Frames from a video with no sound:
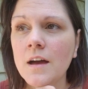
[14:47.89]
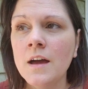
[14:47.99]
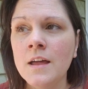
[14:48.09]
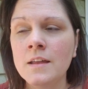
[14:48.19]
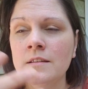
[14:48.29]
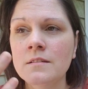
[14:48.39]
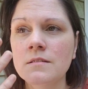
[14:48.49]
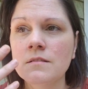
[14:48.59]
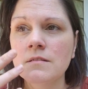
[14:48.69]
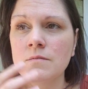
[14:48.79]
and
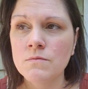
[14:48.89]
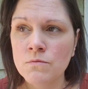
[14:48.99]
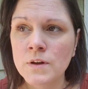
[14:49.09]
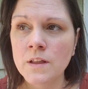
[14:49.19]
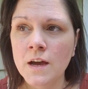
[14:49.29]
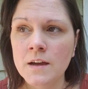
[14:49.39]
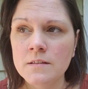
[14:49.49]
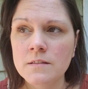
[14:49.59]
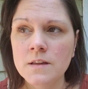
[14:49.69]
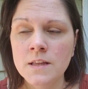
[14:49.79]

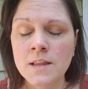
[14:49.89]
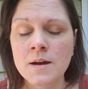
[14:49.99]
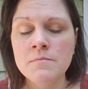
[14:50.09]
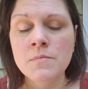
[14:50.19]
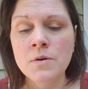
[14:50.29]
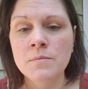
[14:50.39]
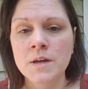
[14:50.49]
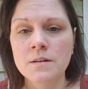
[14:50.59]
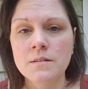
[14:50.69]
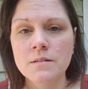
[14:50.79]
realize in that
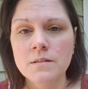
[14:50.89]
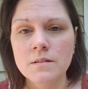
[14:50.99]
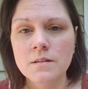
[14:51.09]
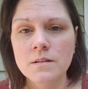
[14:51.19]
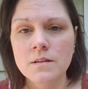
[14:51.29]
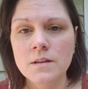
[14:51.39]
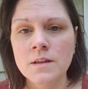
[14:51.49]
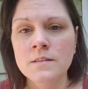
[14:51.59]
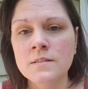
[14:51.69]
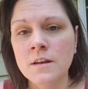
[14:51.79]
moment,
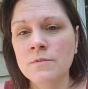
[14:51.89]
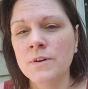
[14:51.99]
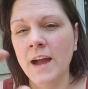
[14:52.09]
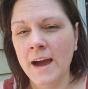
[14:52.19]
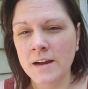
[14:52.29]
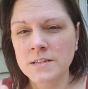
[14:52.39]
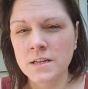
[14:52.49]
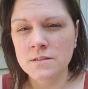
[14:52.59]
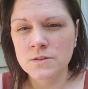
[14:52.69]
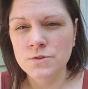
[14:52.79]
instead of
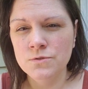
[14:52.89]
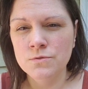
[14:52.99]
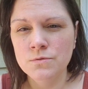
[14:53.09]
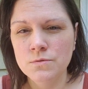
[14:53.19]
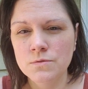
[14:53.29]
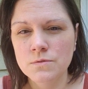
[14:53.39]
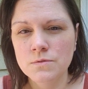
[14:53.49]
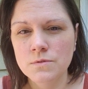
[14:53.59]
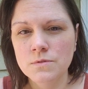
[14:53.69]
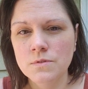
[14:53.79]
reacting to
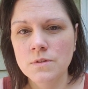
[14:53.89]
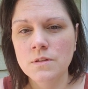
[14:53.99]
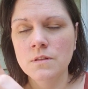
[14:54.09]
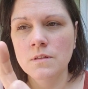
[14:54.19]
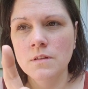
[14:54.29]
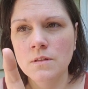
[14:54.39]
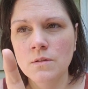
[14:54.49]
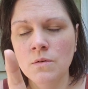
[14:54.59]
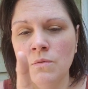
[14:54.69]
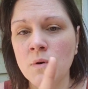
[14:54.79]

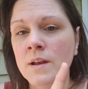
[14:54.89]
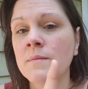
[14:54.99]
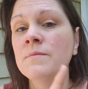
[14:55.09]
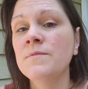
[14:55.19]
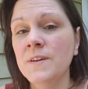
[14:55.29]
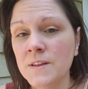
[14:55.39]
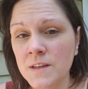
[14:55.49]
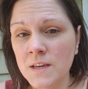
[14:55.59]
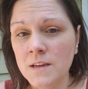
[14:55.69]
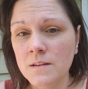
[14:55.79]
what I'm
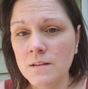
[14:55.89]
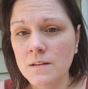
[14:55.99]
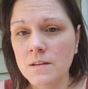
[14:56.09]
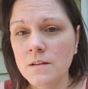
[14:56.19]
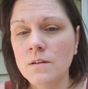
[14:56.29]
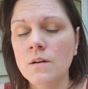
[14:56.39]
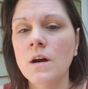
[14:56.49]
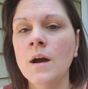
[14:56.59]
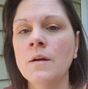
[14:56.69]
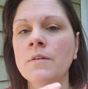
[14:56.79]
feeling,
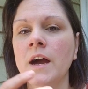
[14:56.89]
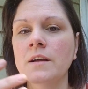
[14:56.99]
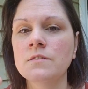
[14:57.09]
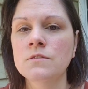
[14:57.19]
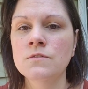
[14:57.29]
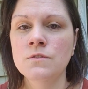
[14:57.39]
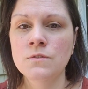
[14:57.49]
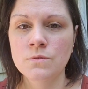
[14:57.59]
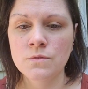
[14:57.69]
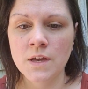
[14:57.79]
I react
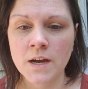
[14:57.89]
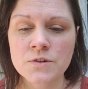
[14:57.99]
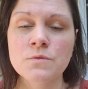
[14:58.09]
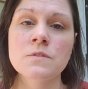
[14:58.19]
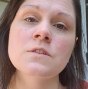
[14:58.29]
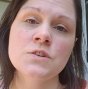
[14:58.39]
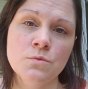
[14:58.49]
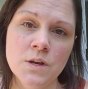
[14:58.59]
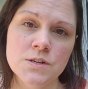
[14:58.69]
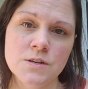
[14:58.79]
to the actual
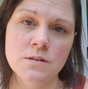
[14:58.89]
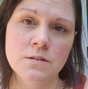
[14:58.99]
situation.